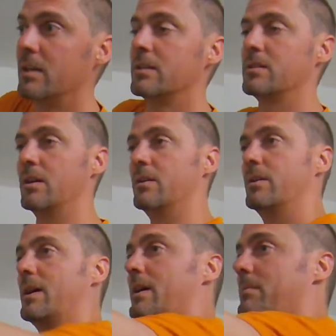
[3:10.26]
So
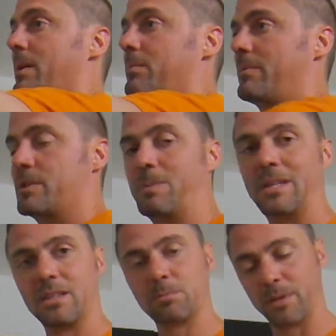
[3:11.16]
I'll probably speed
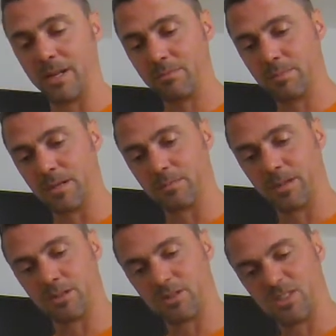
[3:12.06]
this bit up, but I'm going
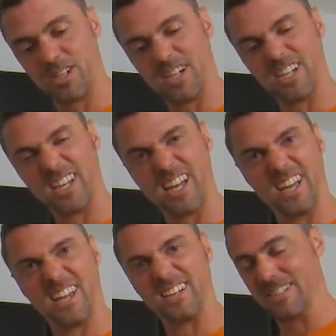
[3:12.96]
to try
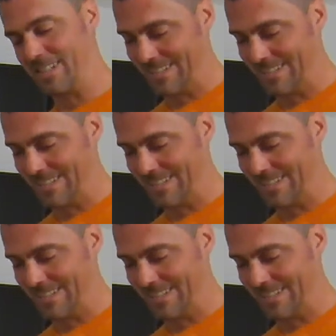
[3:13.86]
and